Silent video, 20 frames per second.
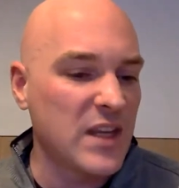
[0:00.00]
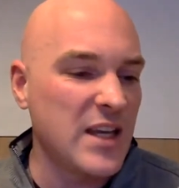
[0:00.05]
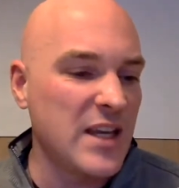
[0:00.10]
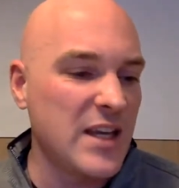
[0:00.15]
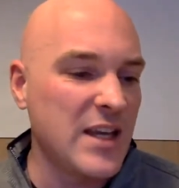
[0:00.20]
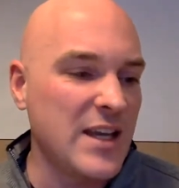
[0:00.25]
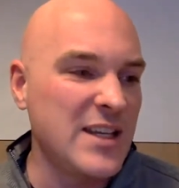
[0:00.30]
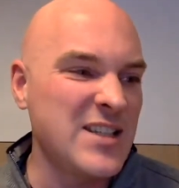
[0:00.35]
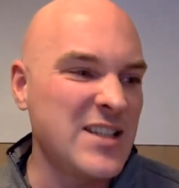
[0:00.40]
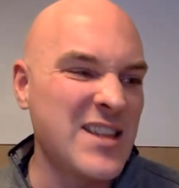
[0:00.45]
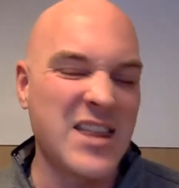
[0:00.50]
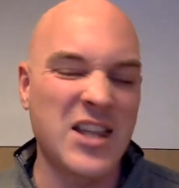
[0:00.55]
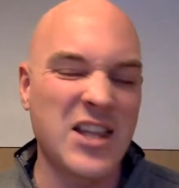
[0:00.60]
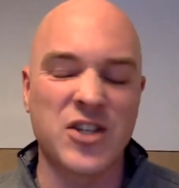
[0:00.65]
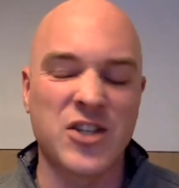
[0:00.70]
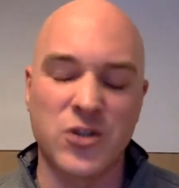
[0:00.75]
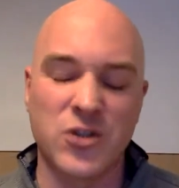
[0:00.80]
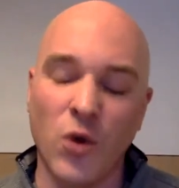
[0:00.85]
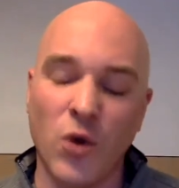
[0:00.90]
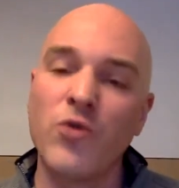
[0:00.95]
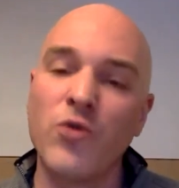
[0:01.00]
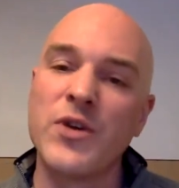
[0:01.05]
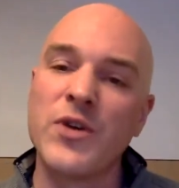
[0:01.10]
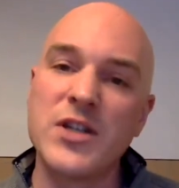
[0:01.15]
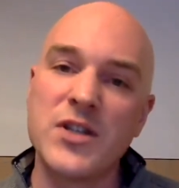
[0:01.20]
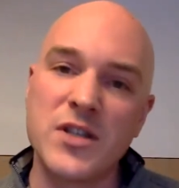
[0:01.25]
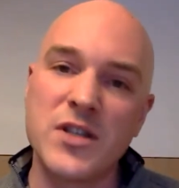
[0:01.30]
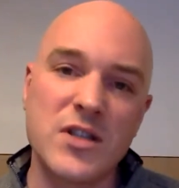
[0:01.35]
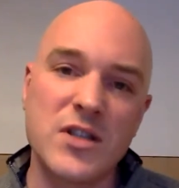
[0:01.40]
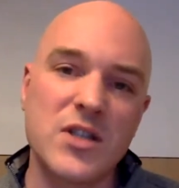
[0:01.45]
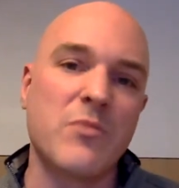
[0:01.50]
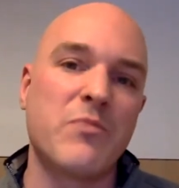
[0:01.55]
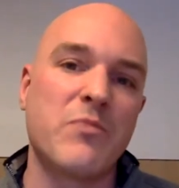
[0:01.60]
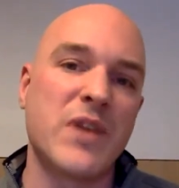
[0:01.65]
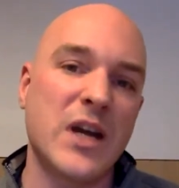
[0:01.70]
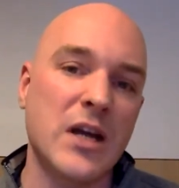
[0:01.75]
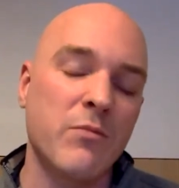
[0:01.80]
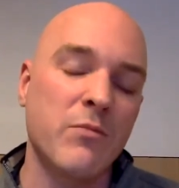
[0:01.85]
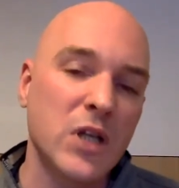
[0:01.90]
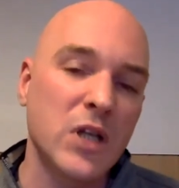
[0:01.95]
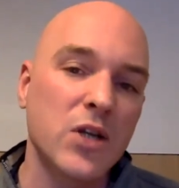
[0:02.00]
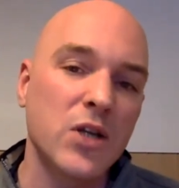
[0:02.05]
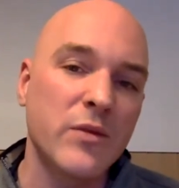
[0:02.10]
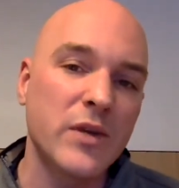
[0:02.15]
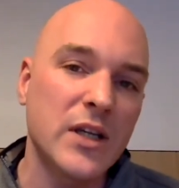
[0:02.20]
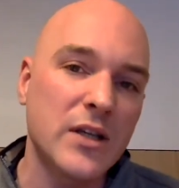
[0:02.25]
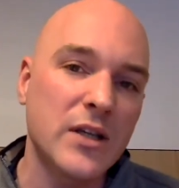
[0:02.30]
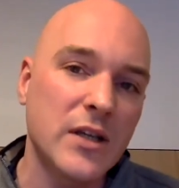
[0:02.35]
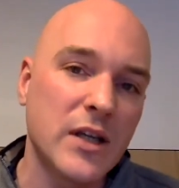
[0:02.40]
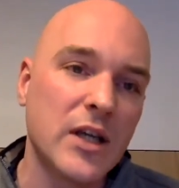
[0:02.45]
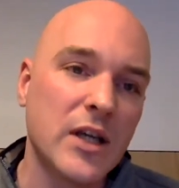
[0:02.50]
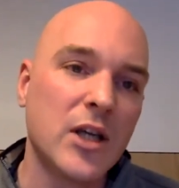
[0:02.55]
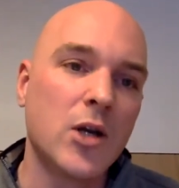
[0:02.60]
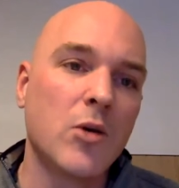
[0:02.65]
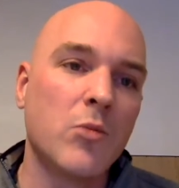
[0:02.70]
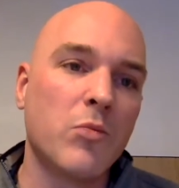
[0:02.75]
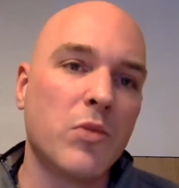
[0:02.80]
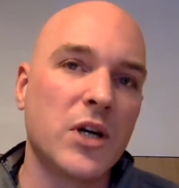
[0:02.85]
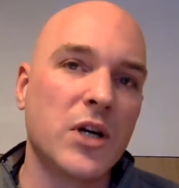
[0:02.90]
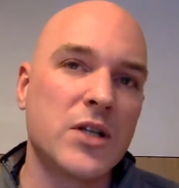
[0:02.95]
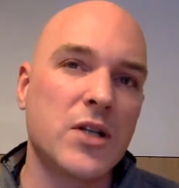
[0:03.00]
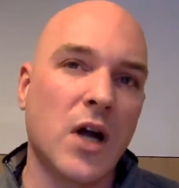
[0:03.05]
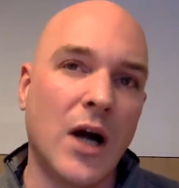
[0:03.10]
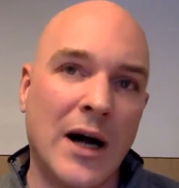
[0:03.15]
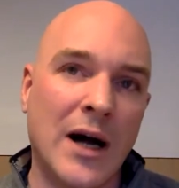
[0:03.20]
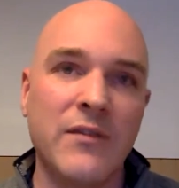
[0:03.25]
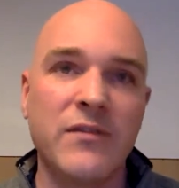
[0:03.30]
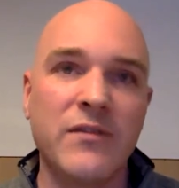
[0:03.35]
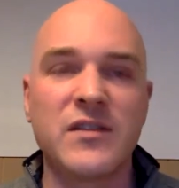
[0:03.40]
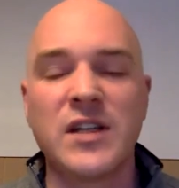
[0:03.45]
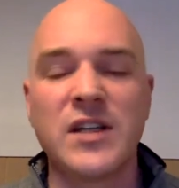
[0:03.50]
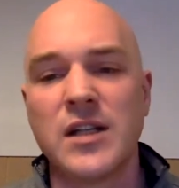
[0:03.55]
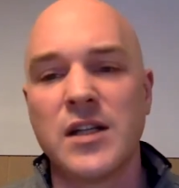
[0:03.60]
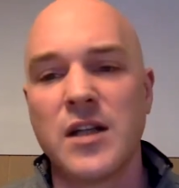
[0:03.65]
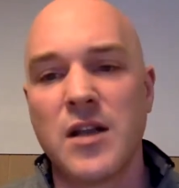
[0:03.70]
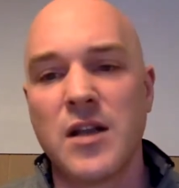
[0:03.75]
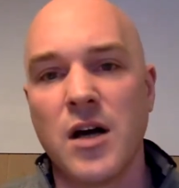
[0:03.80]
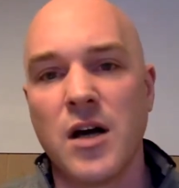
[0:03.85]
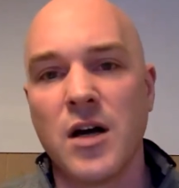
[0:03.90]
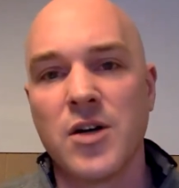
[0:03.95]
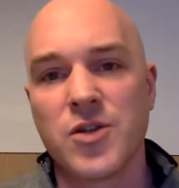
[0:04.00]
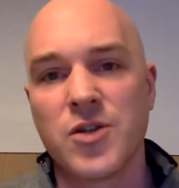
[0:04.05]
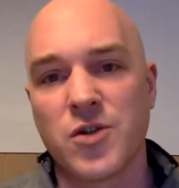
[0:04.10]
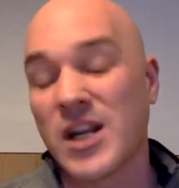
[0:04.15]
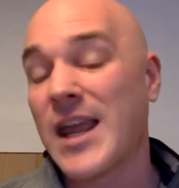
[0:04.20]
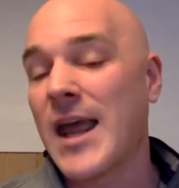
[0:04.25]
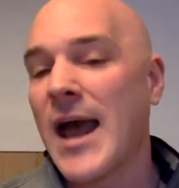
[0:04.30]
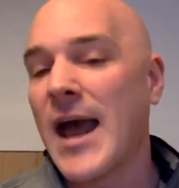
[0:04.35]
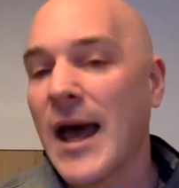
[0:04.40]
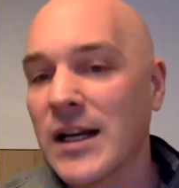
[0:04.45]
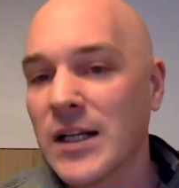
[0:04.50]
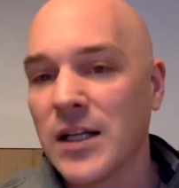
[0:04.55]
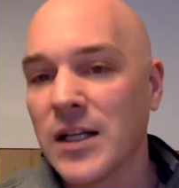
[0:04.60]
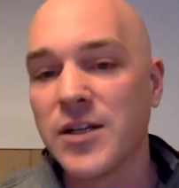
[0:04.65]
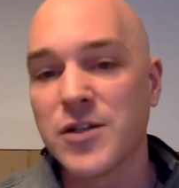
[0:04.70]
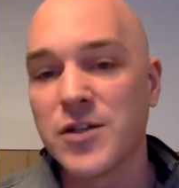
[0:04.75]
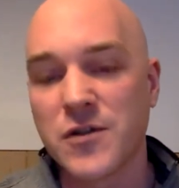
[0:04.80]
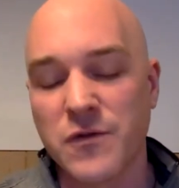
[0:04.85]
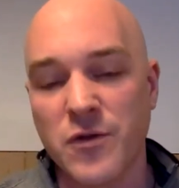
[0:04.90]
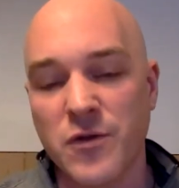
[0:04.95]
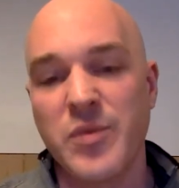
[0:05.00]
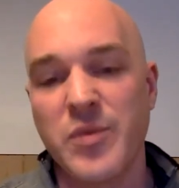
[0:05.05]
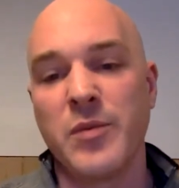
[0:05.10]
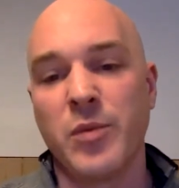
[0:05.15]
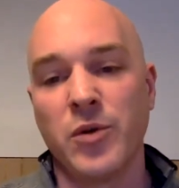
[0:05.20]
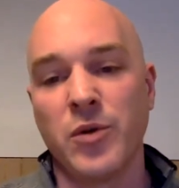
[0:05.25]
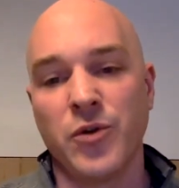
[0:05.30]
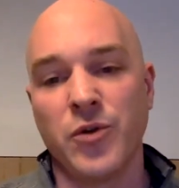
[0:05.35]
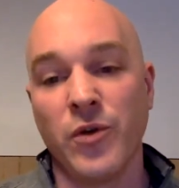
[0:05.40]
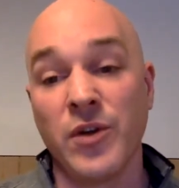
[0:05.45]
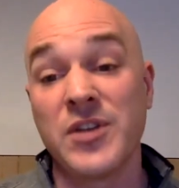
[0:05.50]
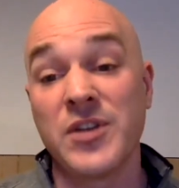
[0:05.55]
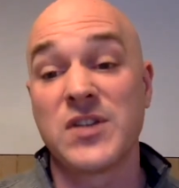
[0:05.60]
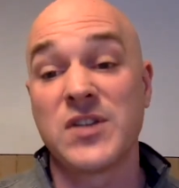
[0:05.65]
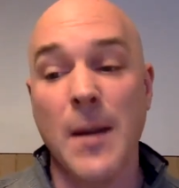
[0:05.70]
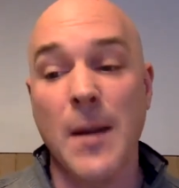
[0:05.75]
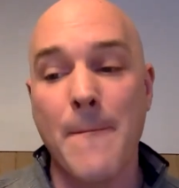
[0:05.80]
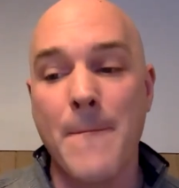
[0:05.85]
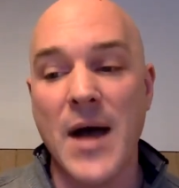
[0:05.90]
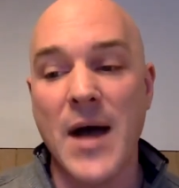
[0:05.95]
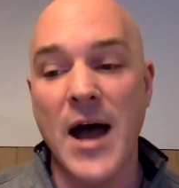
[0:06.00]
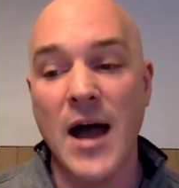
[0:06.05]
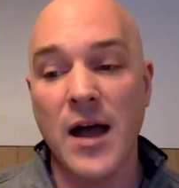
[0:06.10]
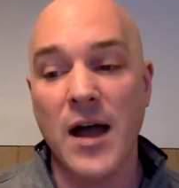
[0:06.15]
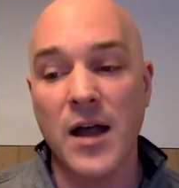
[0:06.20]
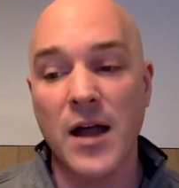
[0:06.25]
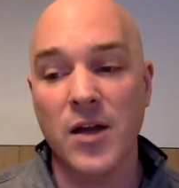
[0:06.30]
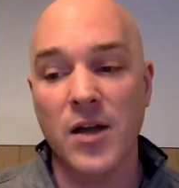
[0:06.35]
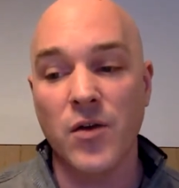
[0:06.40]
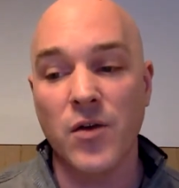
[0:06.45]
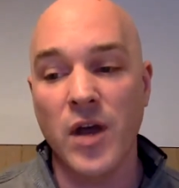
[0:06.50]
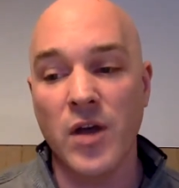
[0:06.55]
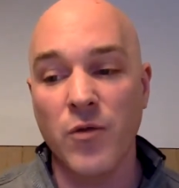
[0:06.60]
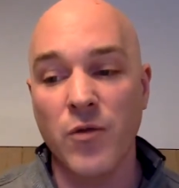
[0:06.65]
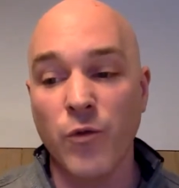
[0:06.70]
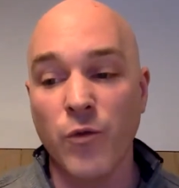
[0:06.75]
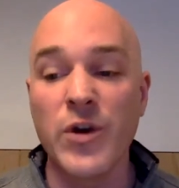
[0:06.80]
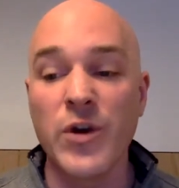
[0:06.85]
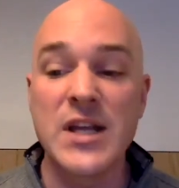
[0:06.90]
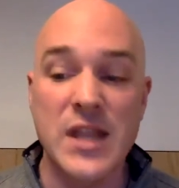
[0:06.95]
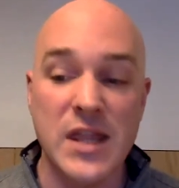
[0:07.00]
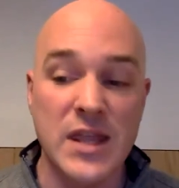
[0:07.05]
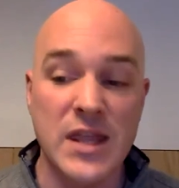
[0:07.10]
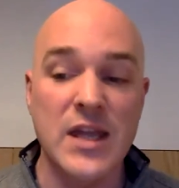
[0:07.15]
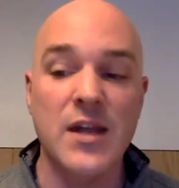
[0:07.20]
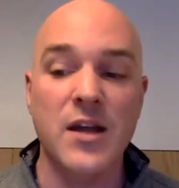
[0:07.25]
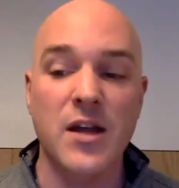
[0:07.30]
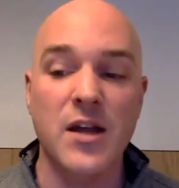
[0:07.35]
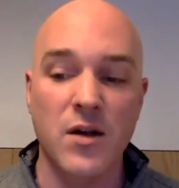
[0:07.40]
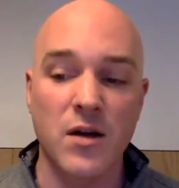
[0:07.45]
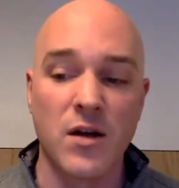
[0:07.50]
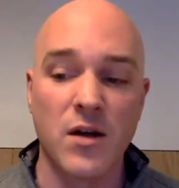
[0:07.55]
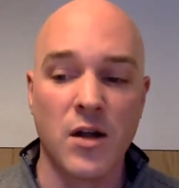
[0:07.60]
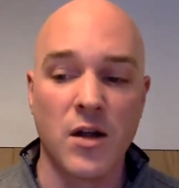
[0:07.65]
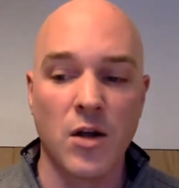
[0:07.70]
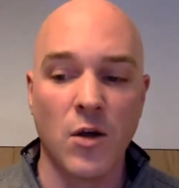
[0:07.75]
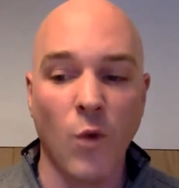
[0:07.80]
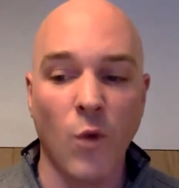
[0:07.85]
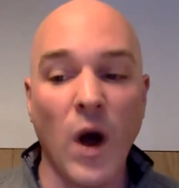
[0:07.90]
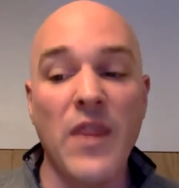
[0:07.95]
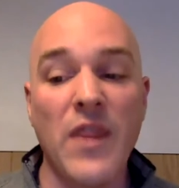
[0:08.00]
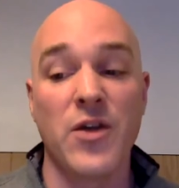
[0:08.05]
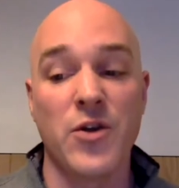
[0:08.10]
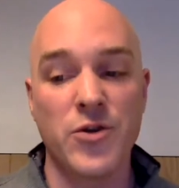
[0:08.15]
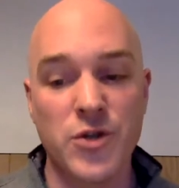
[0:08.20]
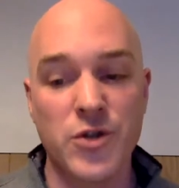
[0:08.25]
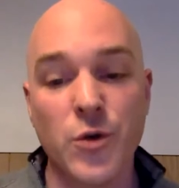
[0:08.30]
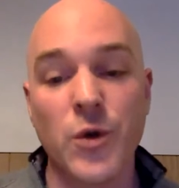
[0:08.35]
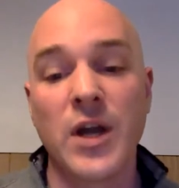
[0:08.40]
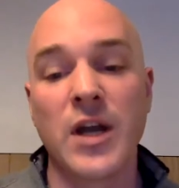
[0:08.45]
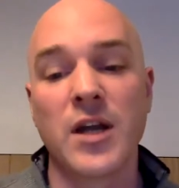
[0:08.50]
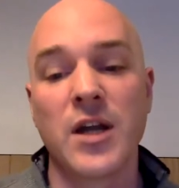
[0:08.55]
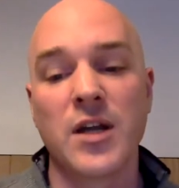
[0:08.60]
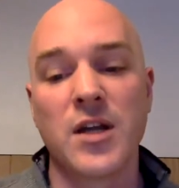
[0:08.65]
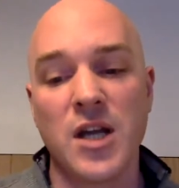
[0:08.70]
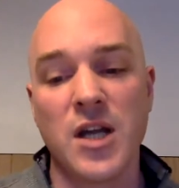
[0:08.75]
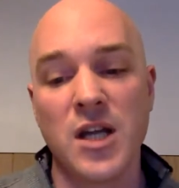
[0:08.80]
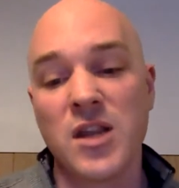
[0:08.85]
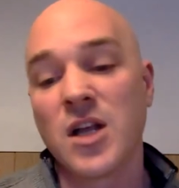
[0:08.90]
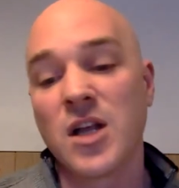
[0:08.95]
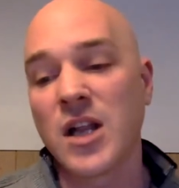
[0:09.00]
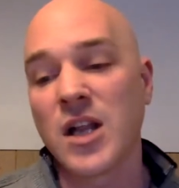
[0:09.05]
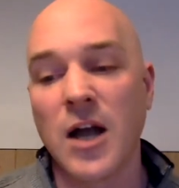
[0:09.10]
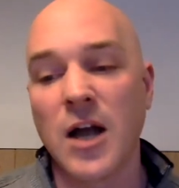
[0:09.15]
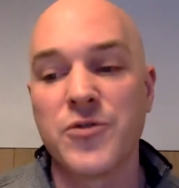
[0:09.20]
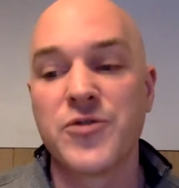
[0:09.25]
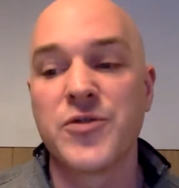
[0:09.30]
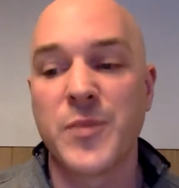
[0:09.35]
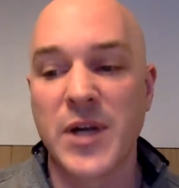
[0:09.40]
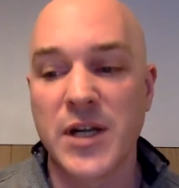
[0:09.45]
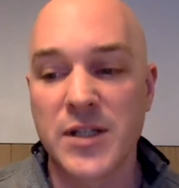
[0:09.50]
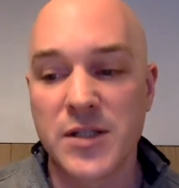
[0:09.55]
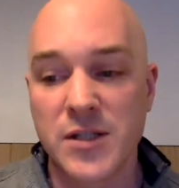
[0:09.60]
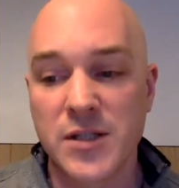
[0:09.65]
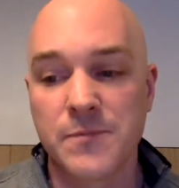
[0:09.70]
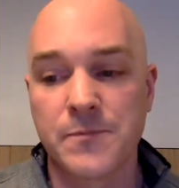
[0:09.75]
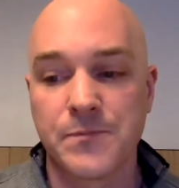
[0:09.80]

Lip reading: isn't the sole reason to pick Pulumi, but it's often the sort of catalyst for people to really step back and rethink what they're doing in the cloud space.